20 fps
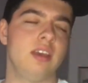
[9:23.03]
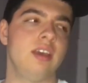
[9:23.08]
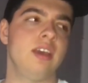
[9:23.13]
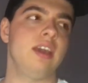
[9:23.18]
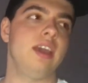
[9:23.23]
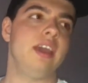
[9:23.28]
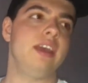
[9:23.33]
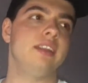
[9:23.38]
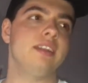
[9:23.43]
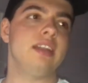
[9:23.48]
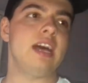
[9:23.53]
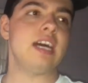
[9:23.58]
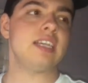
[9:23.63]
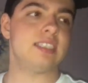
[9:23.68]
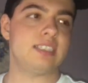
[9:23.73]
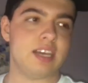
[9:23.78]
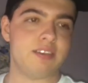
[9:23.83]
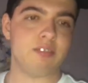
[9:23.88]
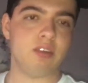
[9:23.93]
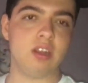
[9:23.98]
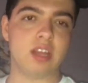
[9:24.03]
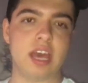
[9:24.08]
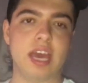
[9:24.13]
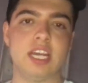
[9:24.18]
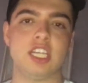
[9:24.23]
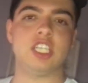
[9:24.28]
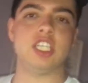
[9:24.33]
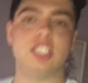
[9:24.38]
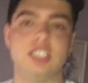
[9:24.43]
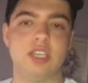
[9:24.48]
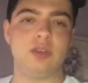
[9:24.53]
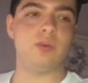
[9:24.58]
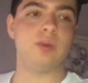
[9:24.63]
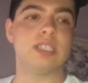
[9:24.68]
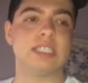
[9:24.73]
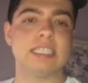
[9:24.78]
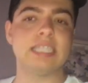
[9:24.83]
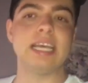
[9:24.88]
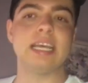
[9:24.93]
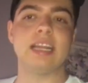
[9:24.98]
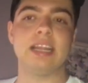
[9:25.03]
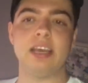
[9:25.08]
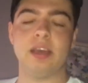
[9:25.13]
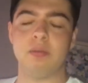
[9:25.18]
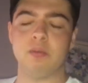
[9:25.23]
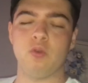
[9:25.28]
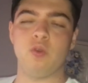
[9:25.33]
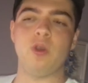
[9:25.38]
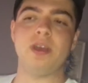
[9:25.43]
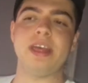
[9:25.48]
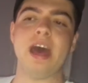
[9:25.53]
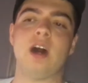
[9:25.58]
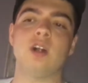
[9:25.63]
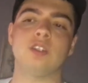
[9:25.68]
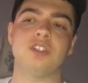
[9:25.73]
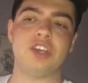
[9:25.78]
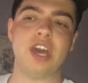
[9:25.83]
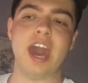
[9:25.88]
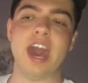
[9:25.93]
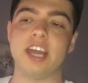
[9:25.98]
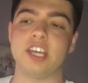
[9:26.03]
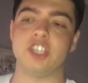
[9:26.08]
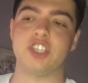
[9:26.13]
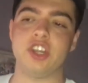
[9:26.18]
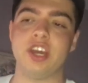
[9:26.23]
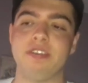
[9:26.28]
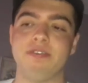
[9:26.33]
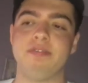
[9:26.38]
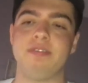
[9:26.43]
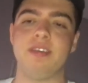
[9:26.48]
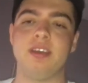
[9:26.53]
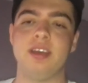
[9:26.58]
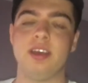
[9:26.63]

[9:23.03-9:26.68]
In the last several occasions, it was Lily without Eshef,